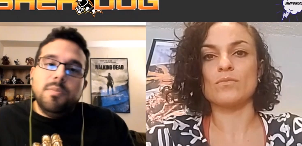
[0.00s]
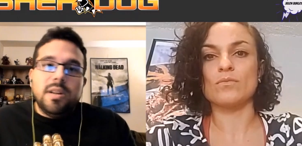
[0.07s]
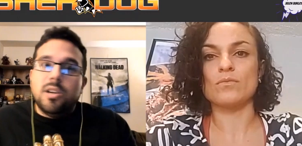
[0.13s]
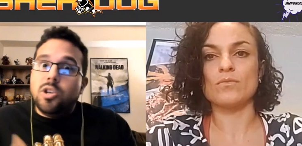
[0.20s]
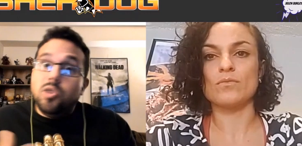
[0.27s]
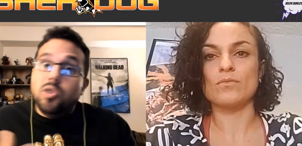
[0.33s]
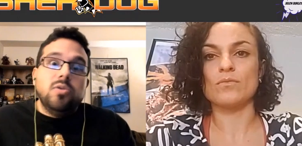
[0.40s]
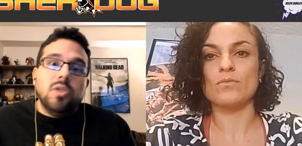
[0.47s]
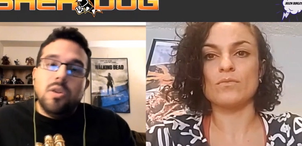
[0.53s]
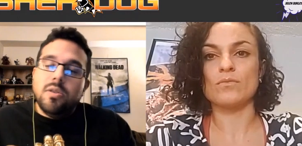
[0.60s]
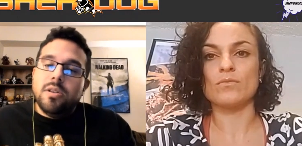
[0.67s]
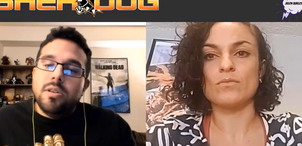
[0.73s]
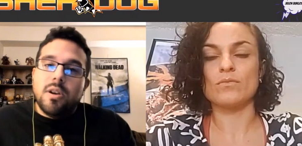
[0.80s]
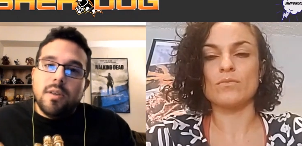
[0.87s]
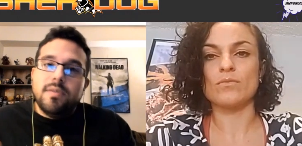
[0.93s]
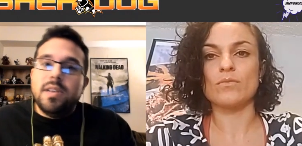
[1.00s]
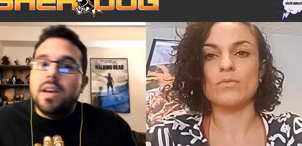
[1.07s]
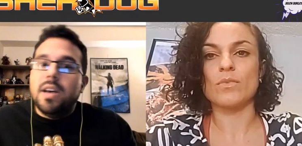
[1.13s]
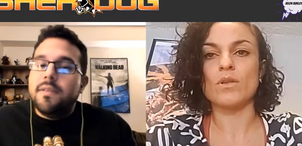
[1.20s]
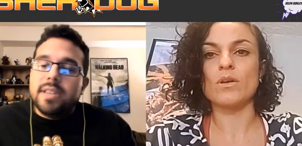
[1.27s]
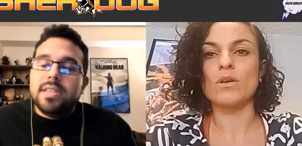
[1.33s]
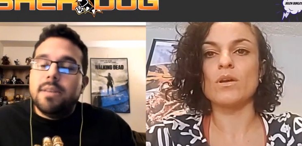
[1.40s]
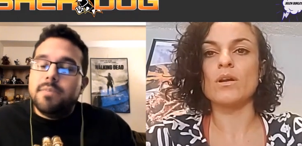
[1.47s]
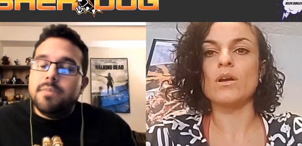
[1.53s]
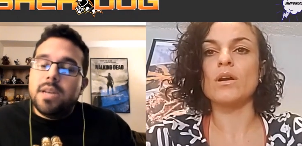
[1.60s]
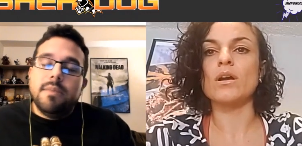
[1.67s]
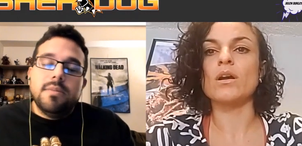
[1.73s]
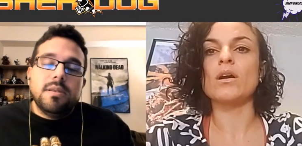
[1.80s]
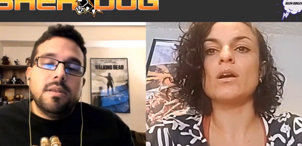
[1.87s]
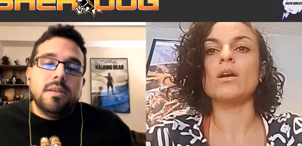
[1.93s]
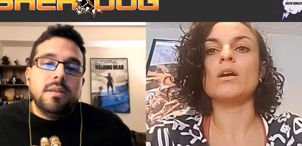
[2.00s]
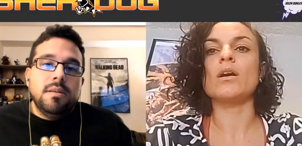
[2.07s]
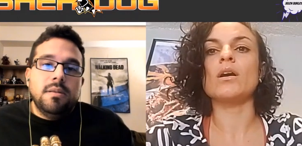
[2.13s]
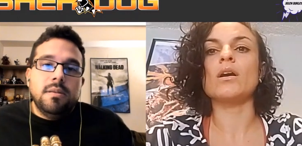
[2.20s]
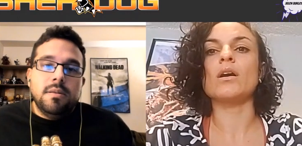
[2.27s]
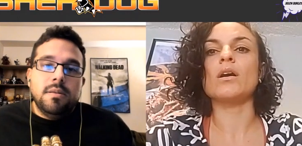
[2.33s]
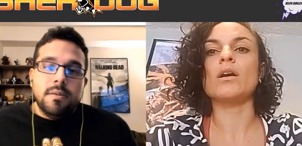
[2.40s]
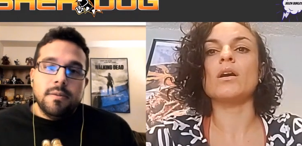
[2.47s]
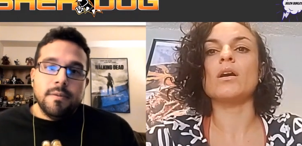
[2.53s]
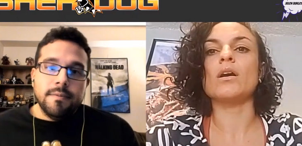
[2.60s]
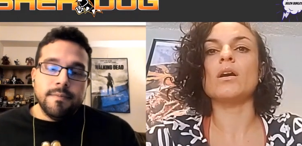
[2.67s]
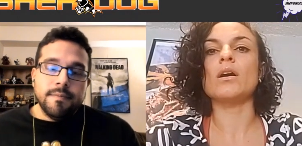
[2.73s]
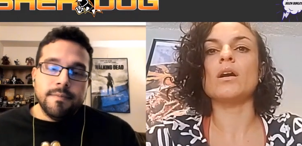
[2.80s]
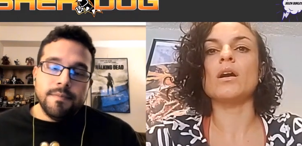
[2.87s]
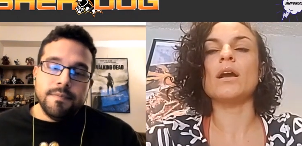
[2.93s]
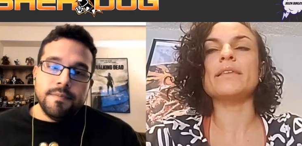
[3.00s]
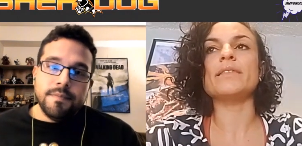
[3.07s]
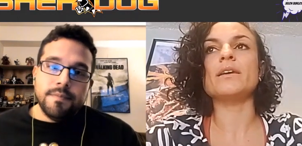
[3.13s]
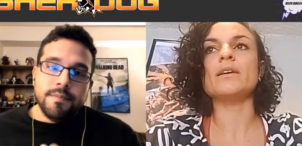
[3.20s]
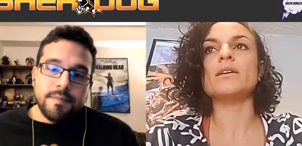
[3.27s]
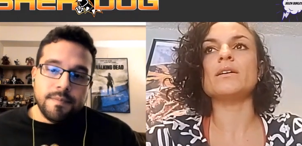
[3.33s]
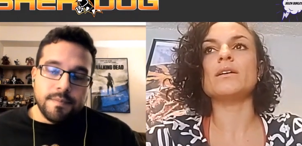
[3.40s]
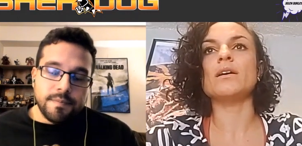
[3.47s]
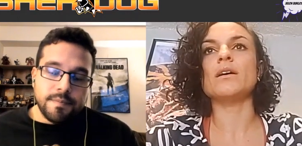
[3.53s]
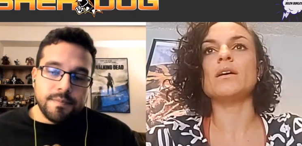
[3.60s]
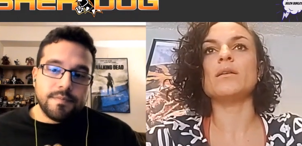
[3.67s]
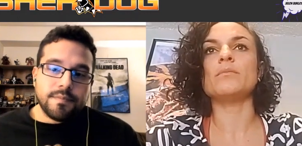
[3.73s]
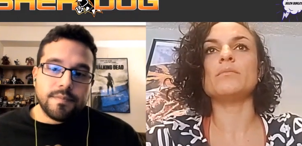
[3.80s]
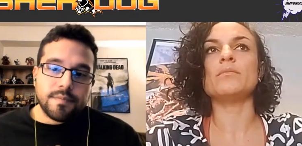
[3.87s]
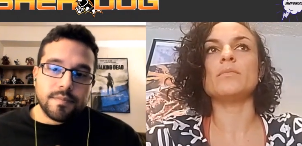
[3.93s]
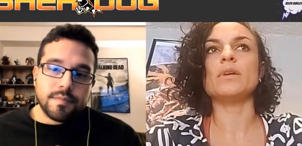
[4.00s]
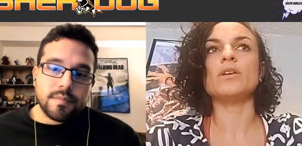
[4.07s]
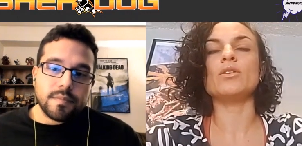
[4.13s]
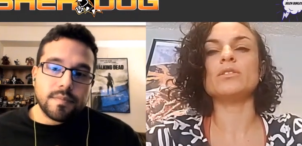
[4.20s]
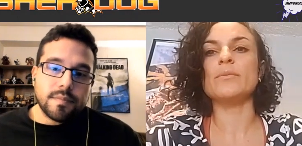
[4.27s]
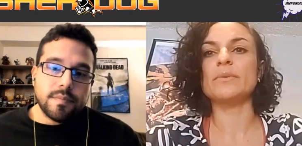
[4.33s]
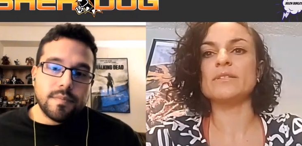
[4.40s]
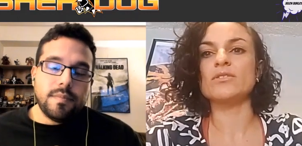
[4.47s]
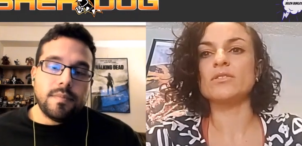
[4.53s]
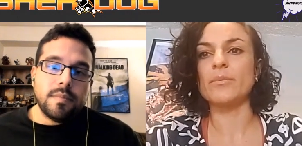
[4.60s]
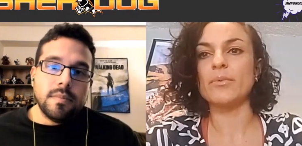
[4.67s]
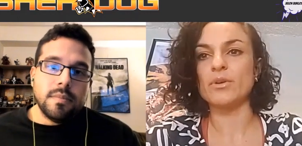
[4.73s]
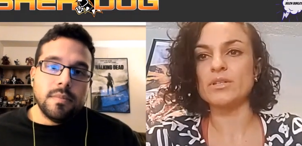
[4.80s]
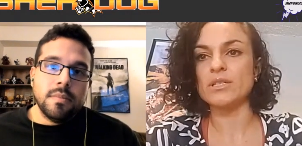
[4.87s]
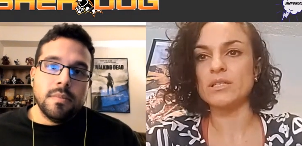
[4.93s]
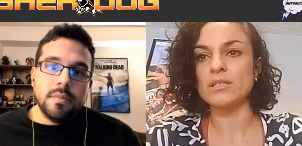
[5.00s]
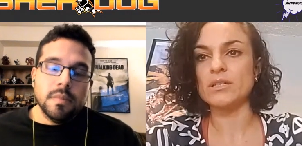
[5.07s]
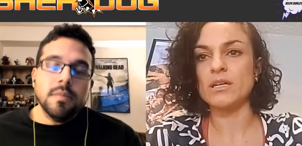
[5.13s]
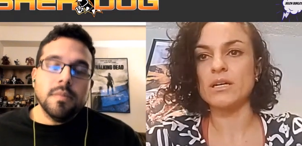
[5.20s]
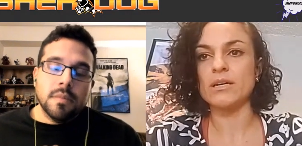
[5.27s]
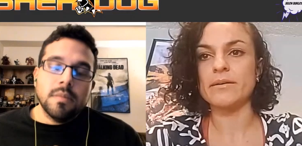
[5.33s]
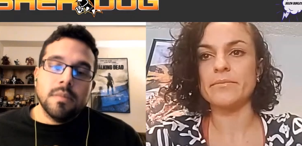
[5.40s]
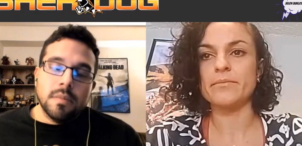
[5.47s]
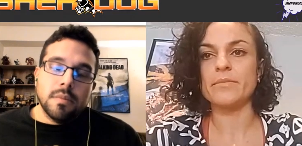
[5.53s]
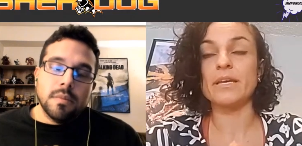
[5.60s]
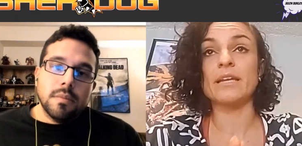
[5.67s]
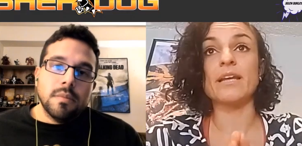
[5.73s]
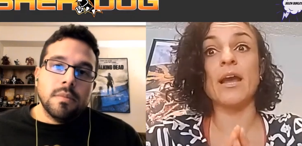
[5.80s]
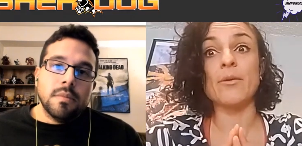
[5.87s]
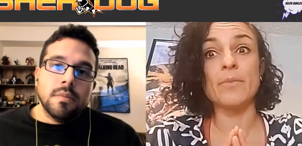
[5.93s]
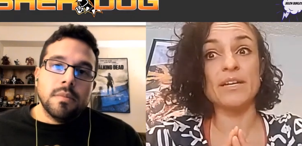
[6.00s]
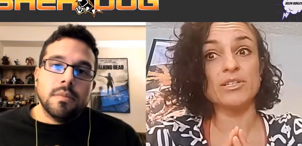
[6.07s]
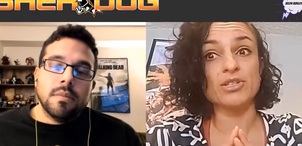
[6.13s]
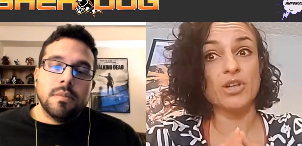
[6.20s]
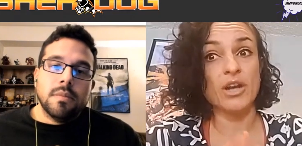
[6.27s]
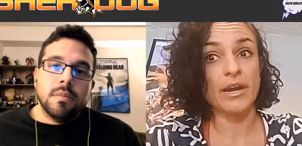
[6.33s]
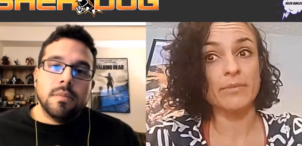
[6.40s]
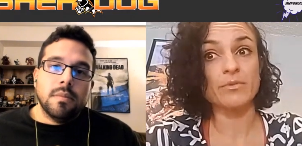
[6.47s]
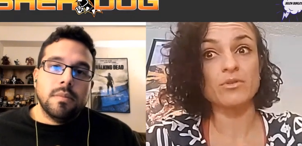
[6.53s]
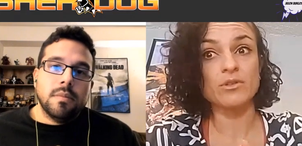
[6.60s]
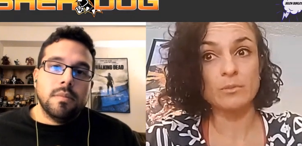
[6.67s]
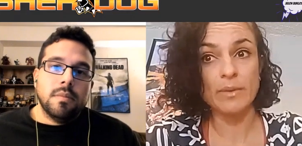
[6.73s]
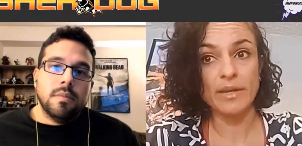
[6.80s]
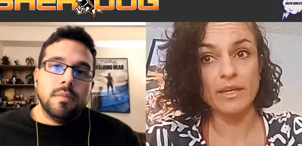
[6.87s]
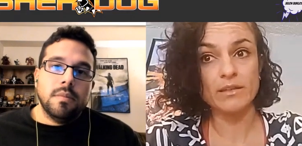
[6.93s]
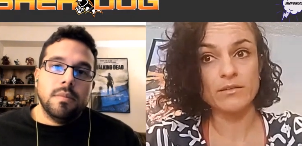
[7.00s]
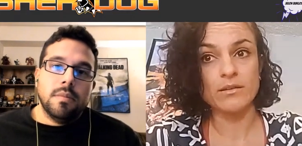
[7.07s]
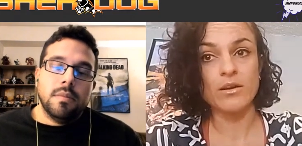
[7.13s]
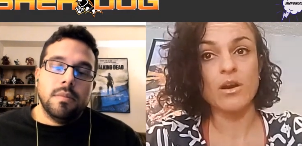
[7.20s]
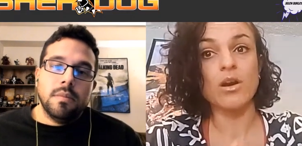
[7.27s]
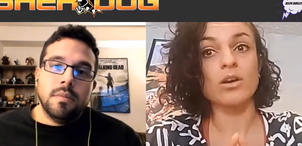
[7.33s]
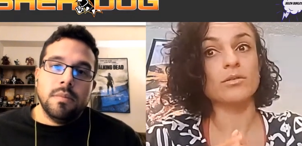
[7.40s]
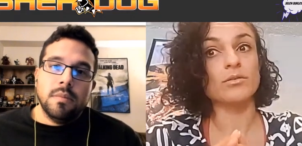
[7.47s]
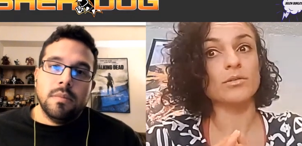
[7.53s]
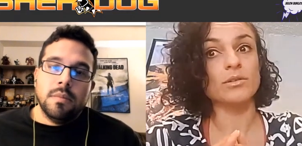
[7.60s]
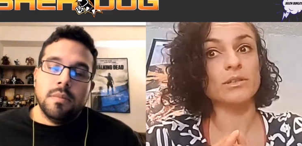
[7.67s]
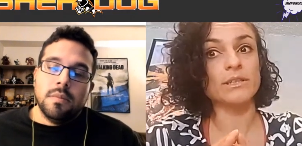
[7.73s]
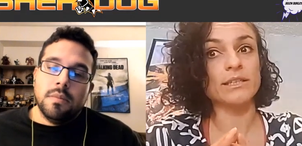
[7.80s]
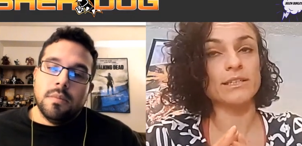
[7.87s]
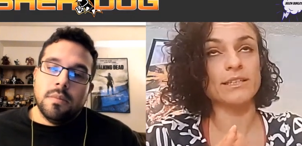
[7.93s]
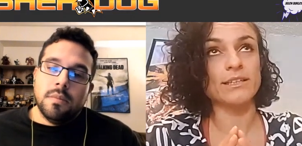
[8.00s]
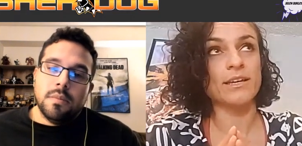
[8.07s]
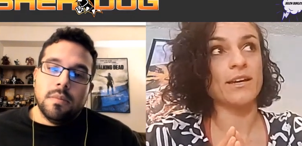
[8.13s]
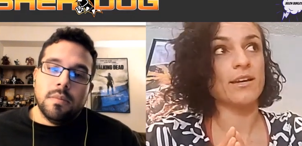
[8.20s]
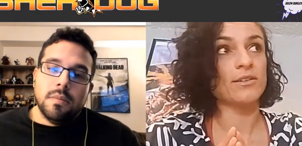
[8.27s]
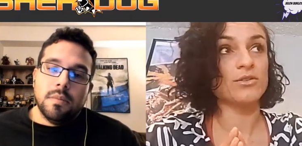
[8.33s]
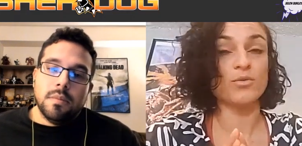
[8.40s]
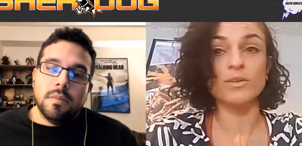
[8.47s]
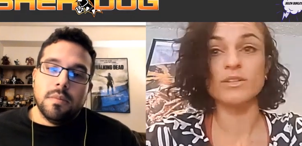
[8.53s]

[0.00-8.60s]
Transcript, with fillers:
Speaker 1: been a huge learning curve, tough fight sometimes?
Speaker 2: I think um, it all depends on the person um, and how much time you spend on uh, doing the